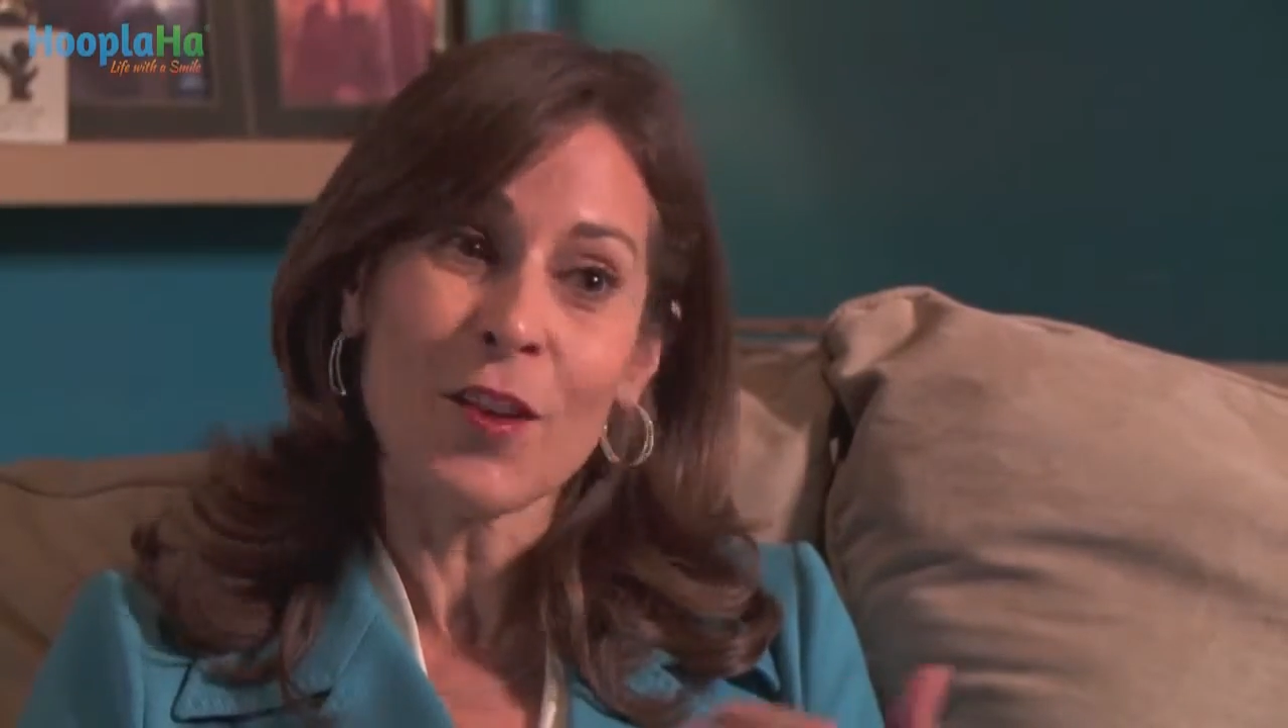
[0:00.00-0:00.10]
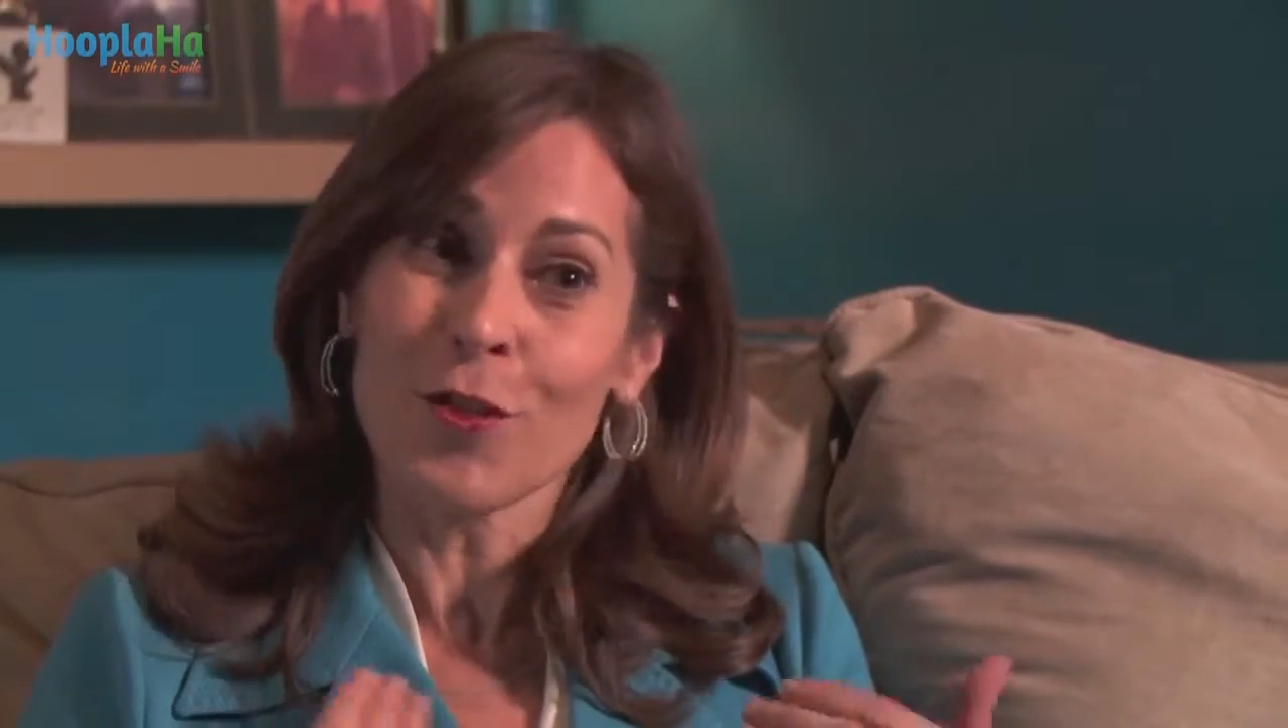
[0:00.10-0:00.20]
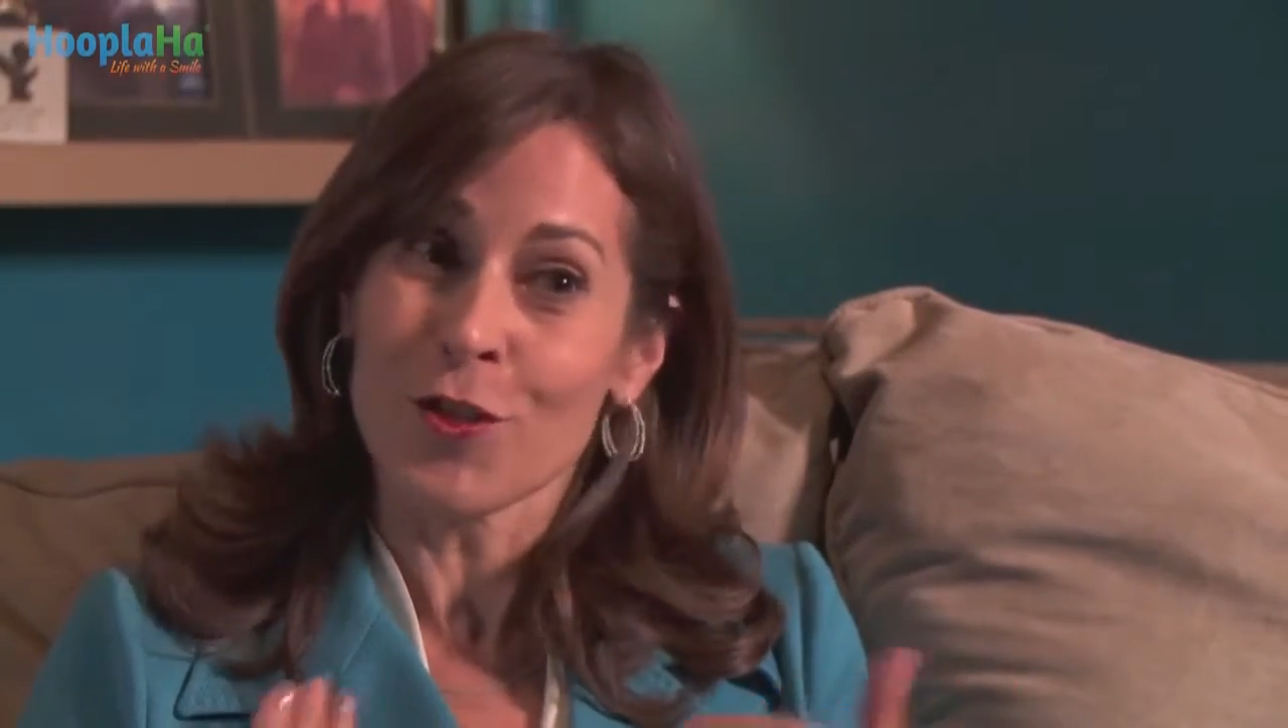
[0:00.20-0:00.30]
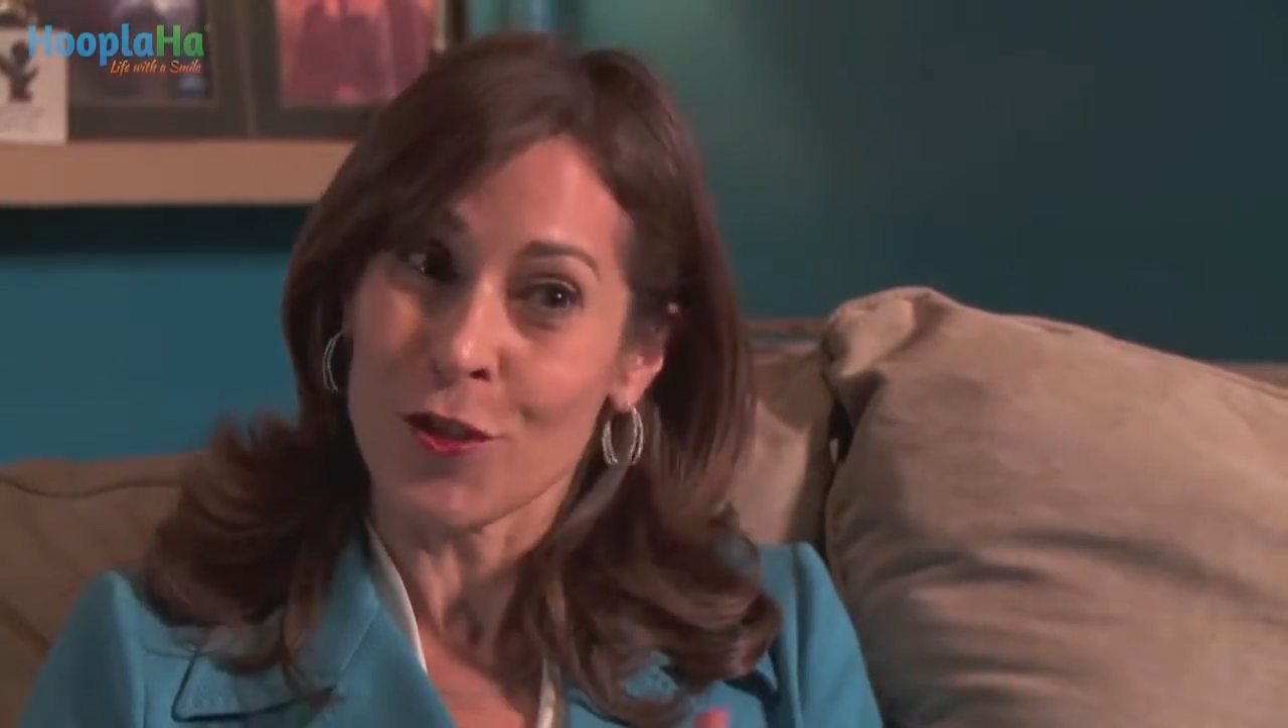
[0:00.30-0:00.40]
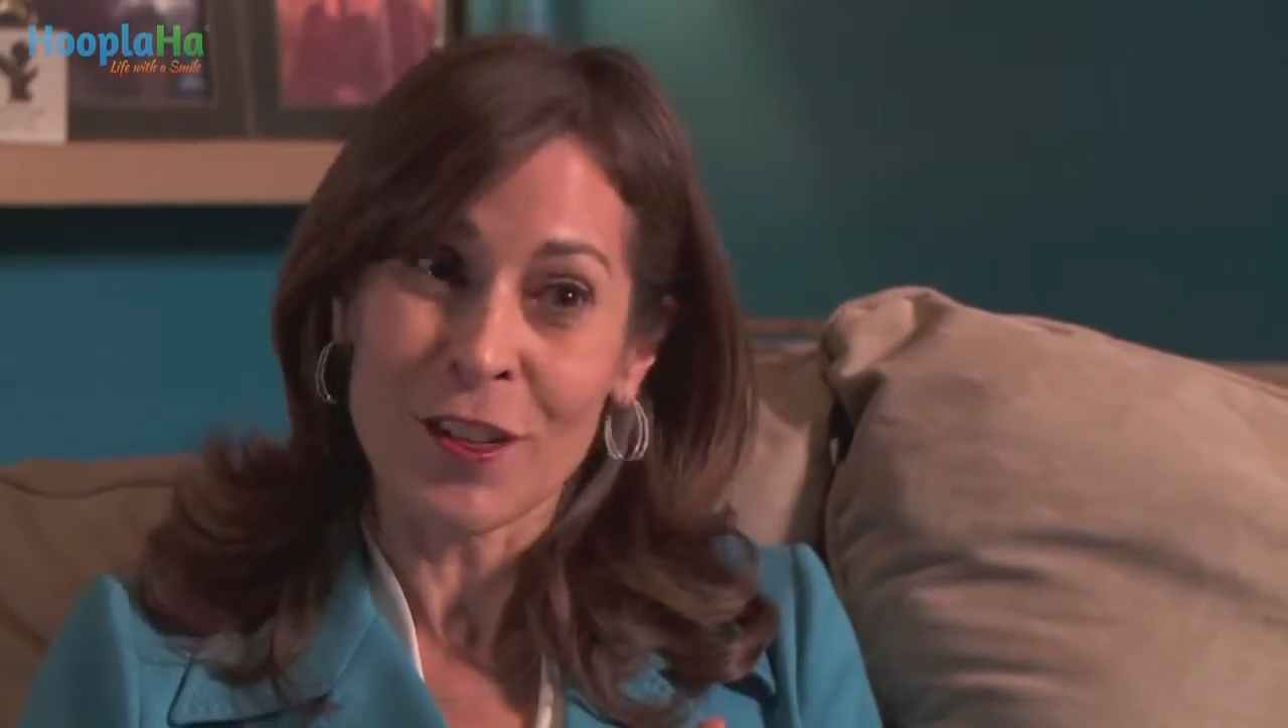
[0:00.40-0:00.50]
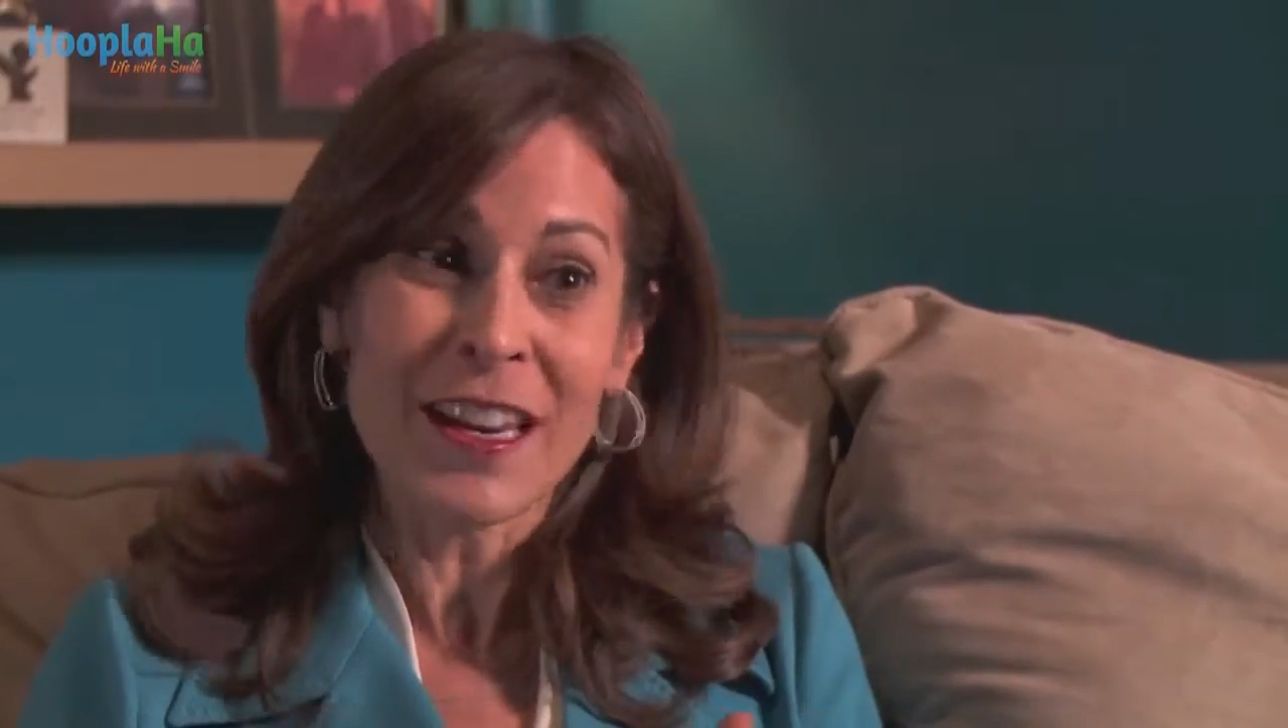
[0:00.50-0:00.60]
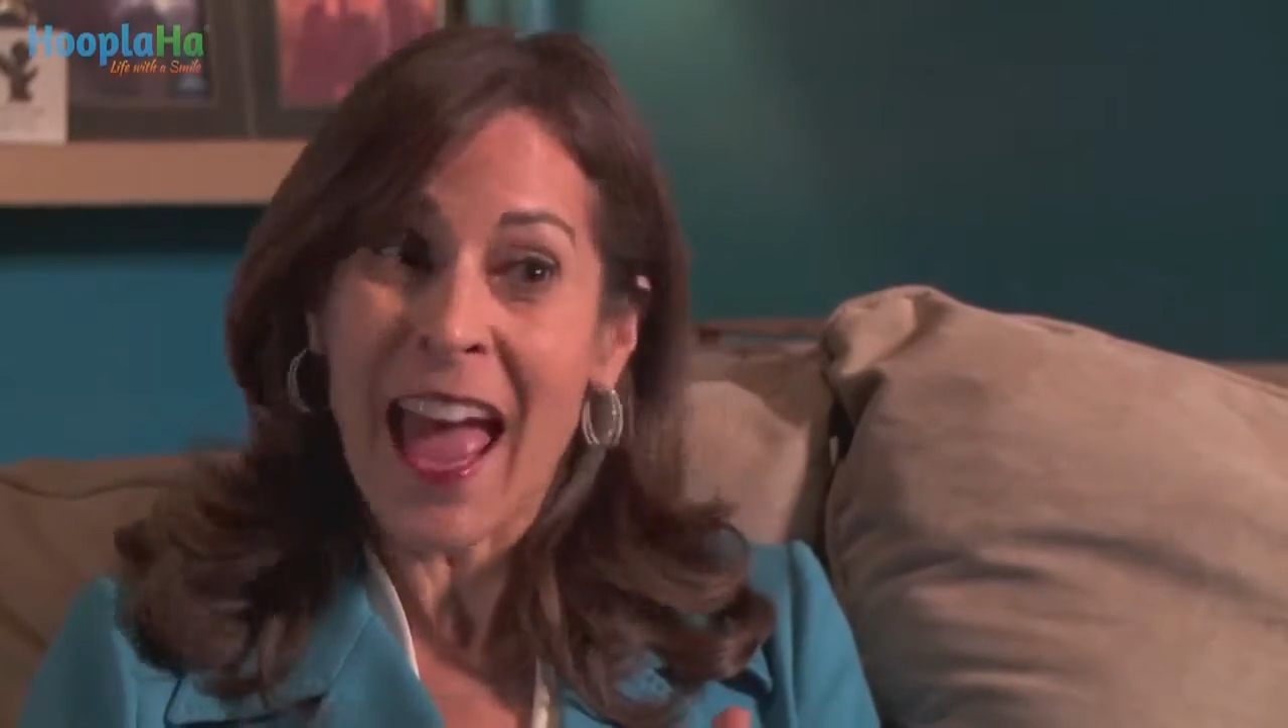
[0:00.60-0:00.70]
or shouldn't